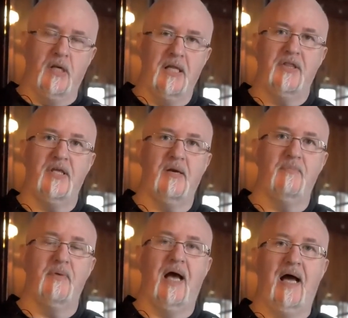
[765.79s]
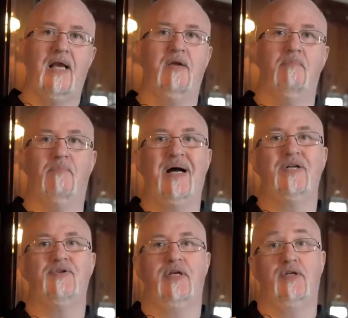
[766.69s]
lithium-ion
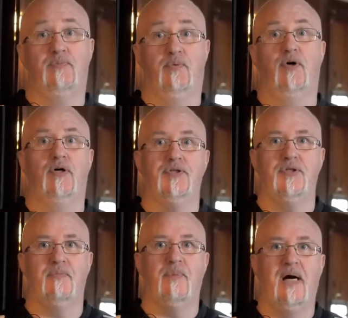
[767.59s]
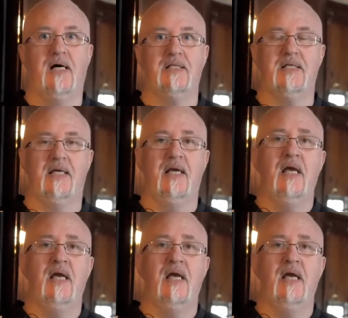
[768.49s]
battery has brought to the party,